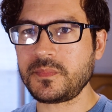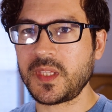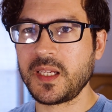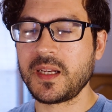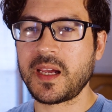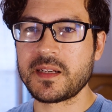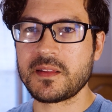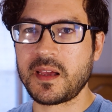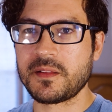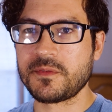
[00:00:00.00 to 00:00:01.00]
and add to
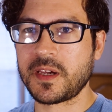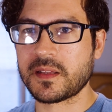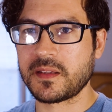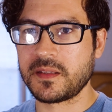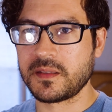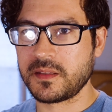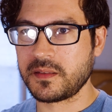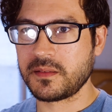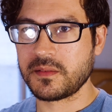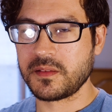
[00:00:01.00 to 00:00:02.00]
that the fact that
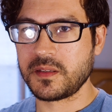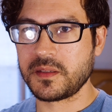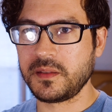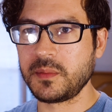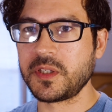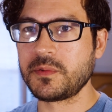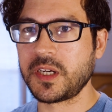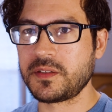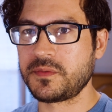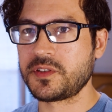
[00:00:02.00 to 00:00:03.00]
the limited
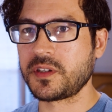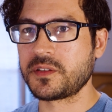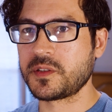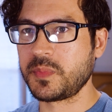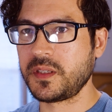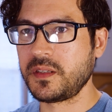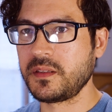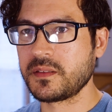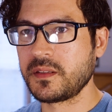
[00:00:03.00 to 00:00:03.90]
range of shutter speed